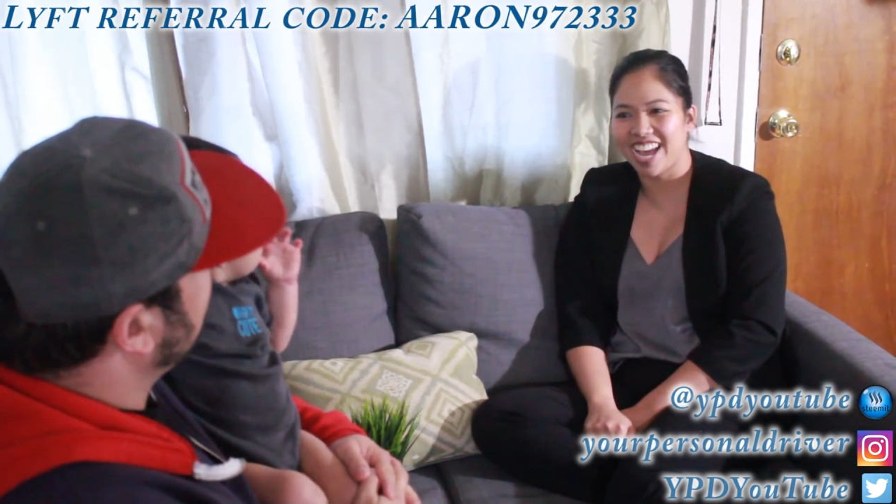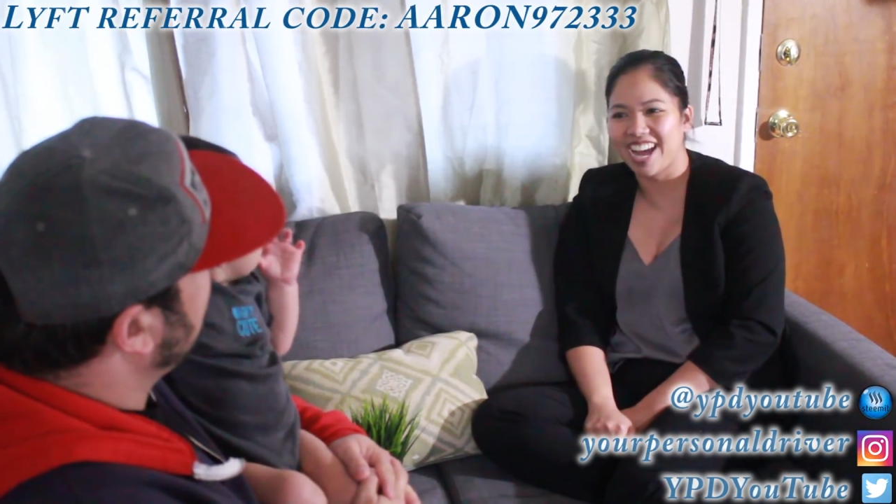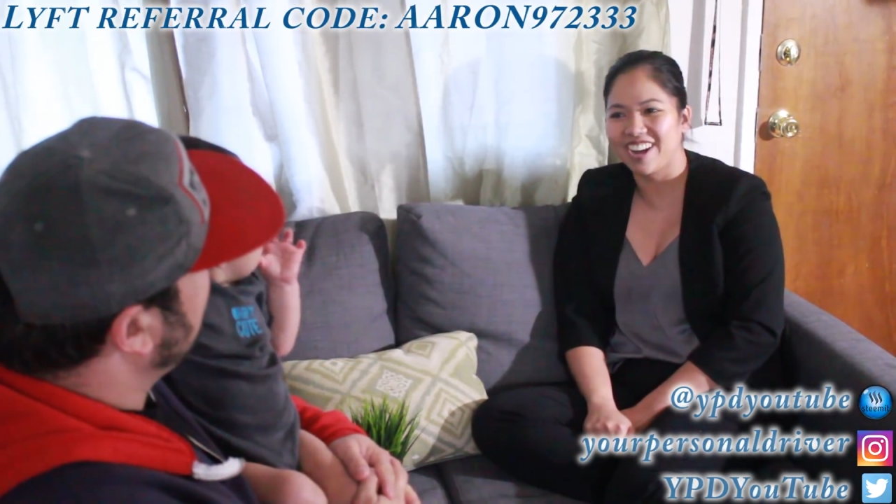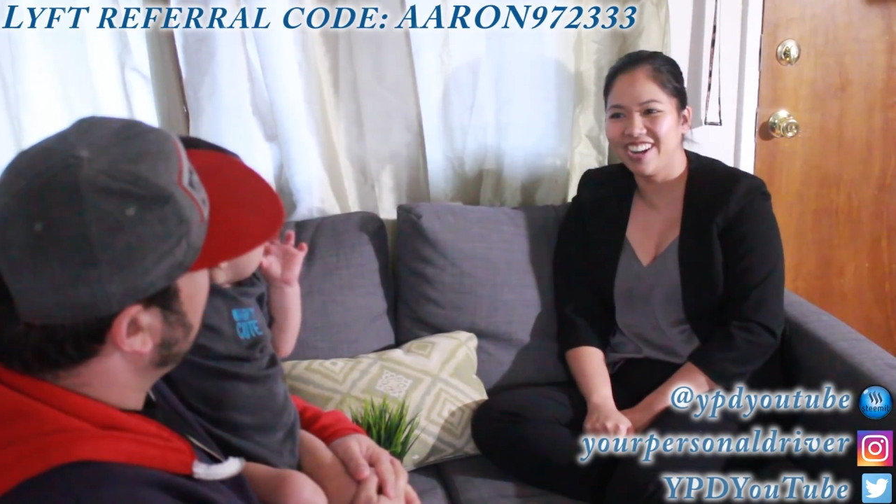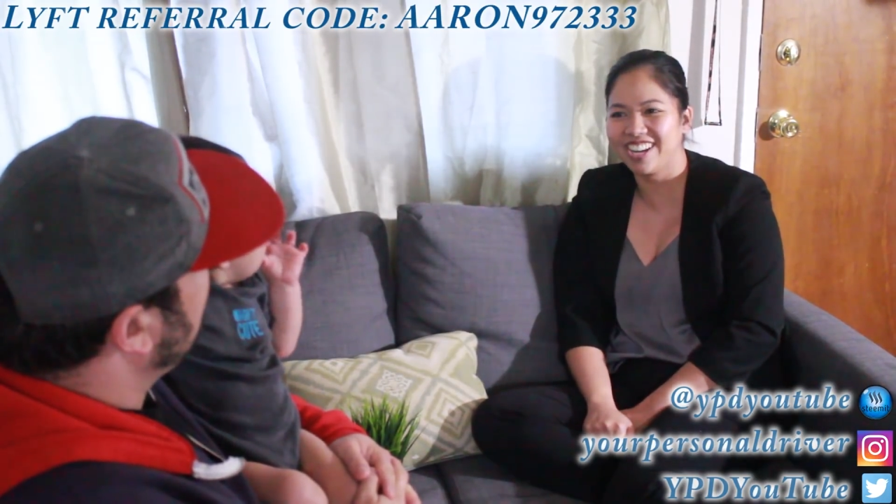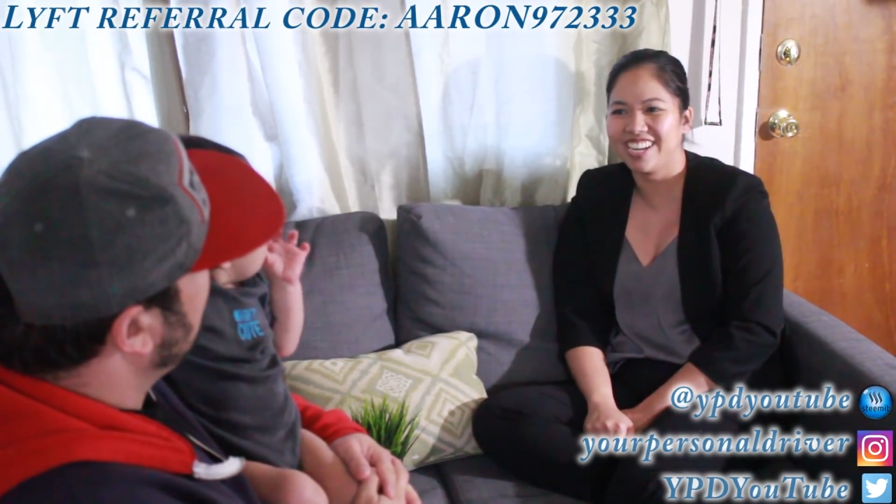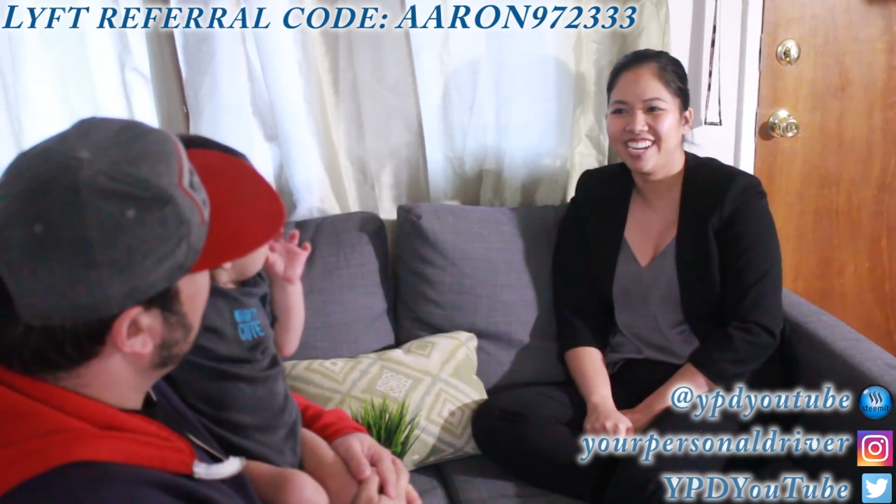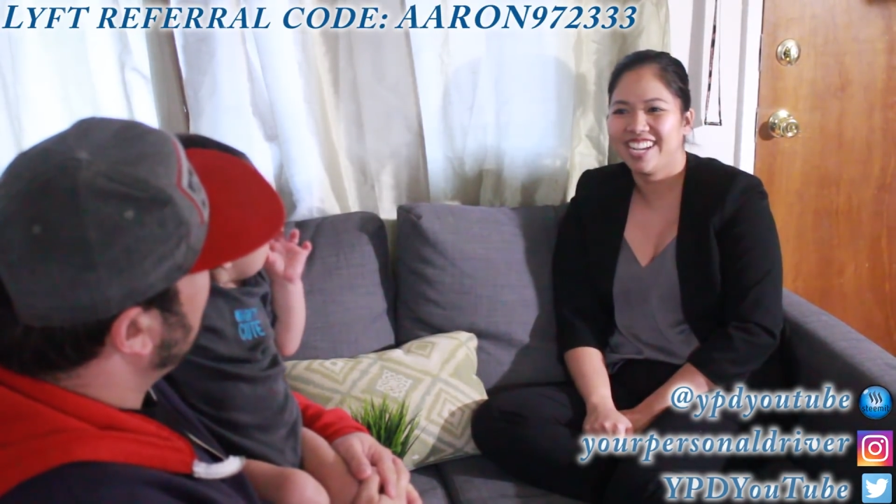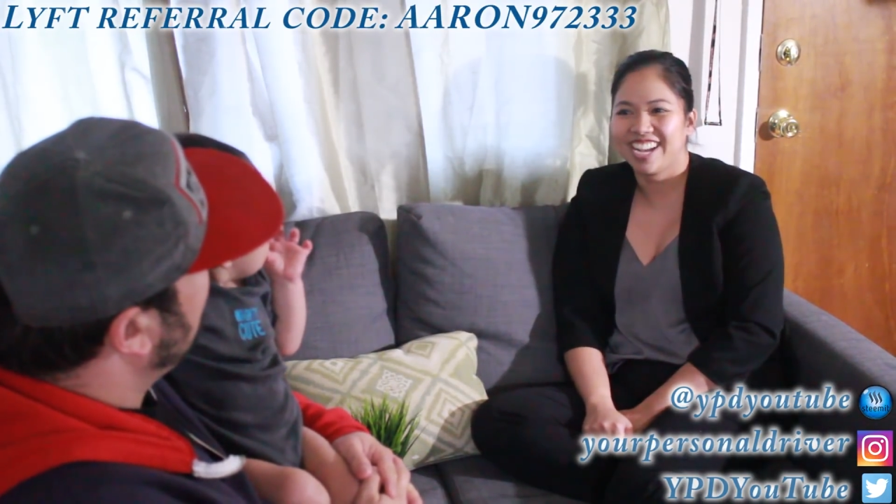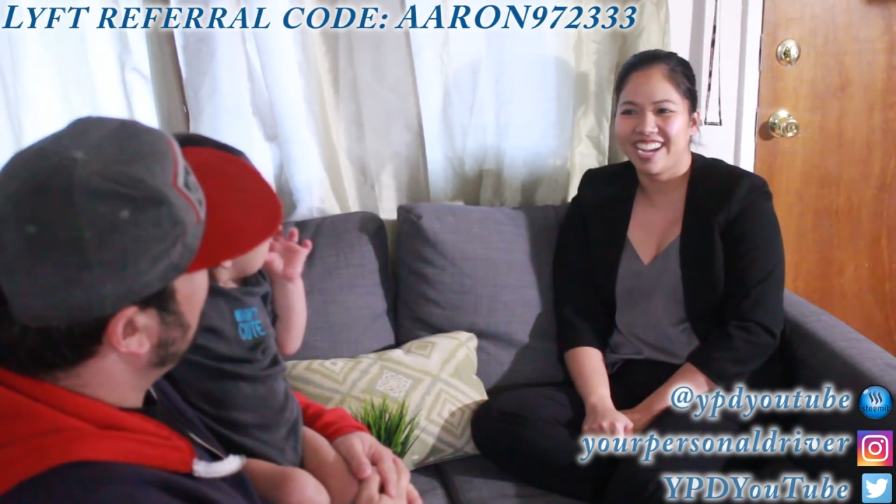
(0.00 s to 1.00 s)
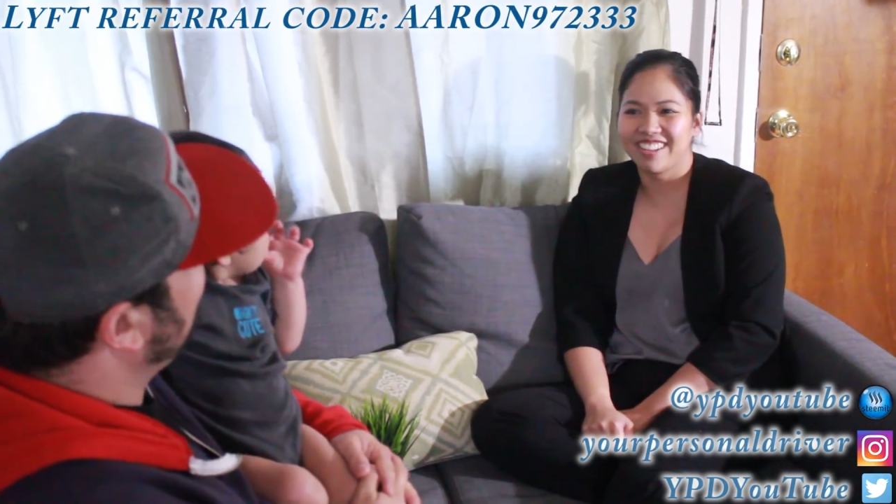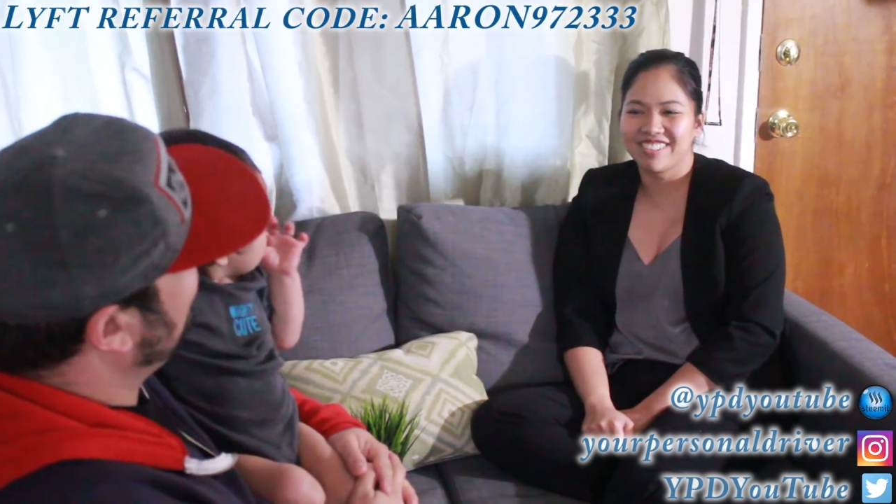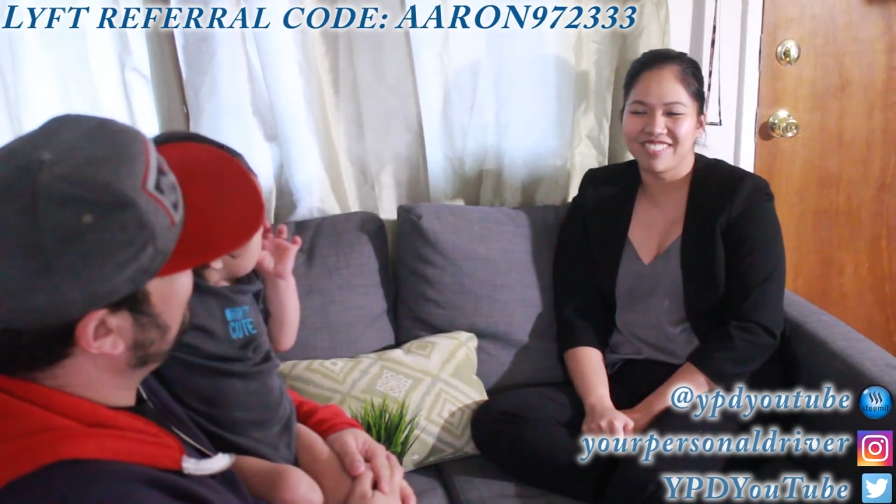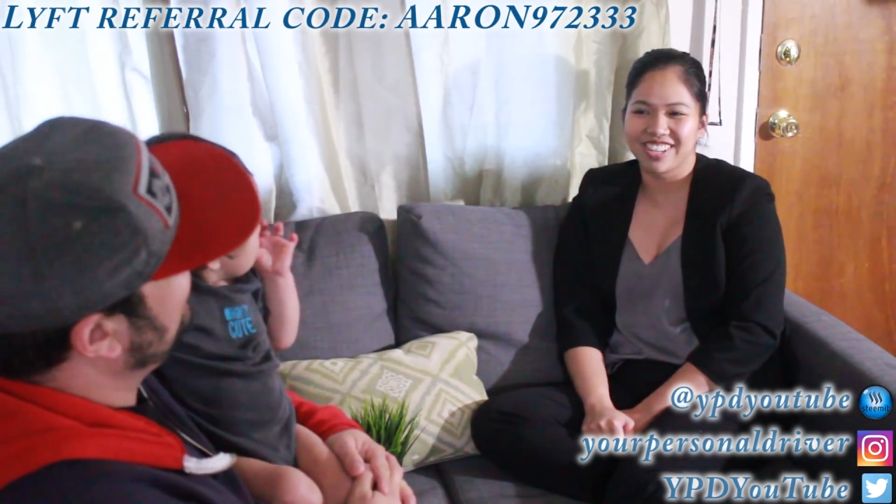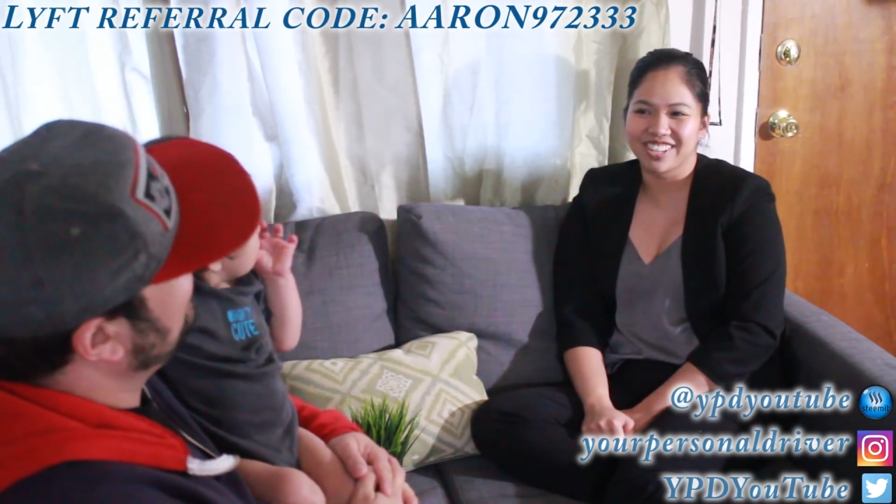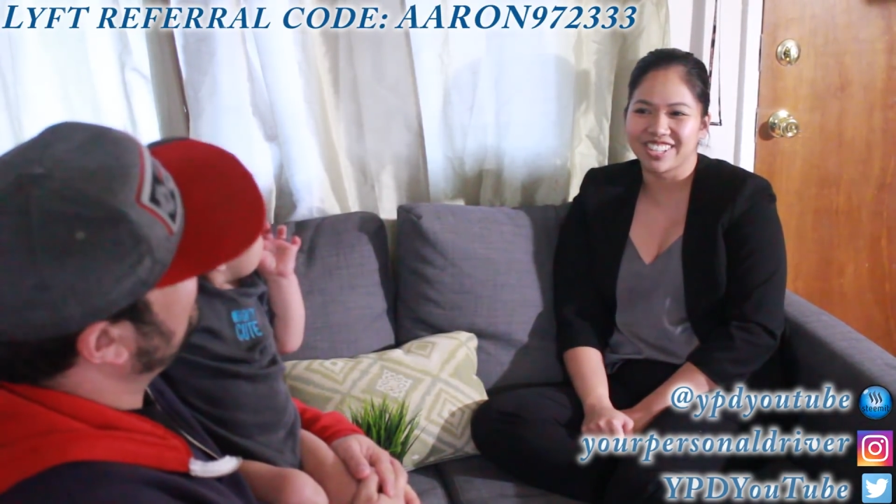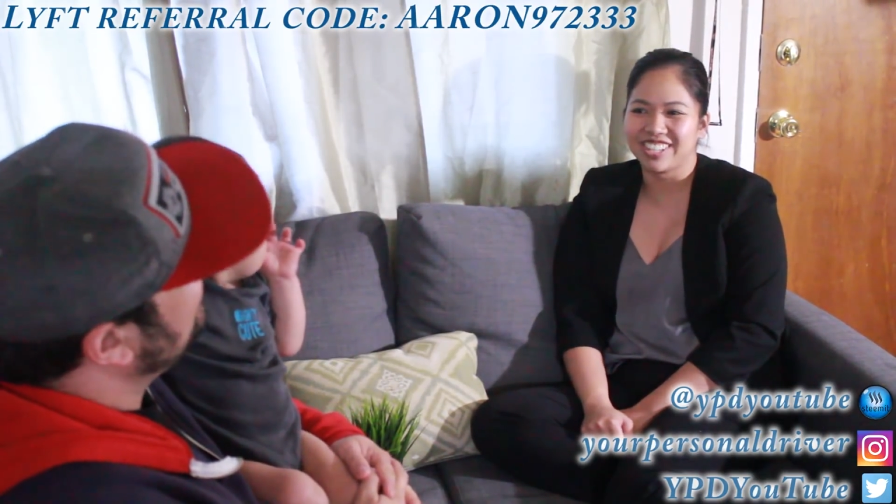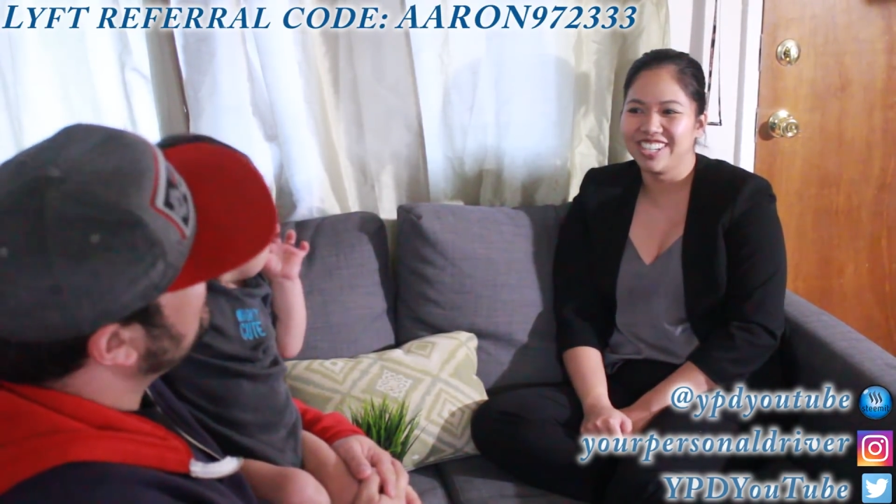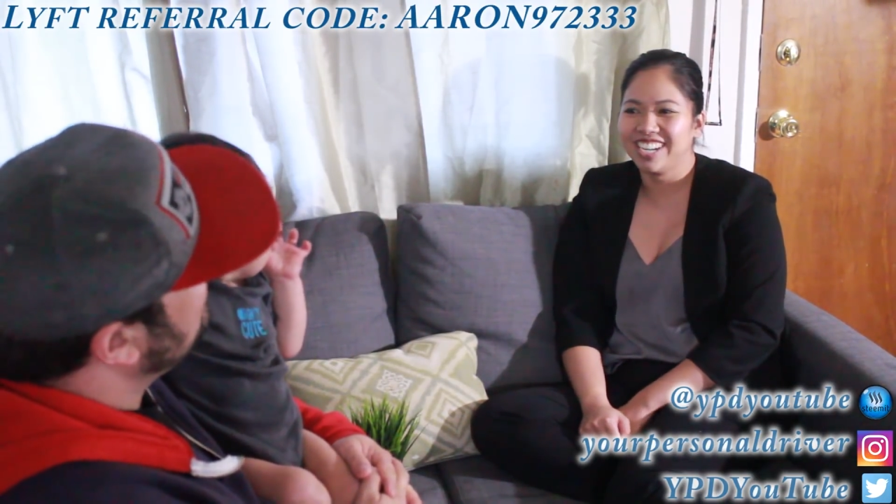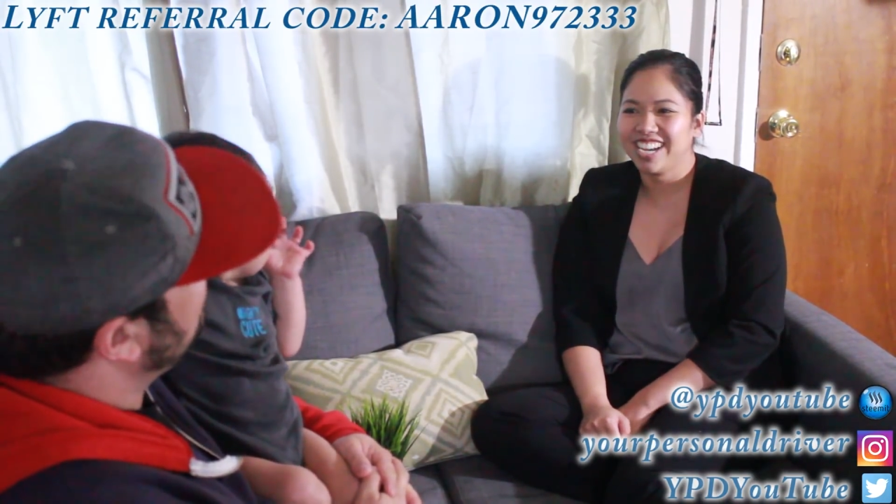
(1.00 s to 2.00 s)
out of the vehicle.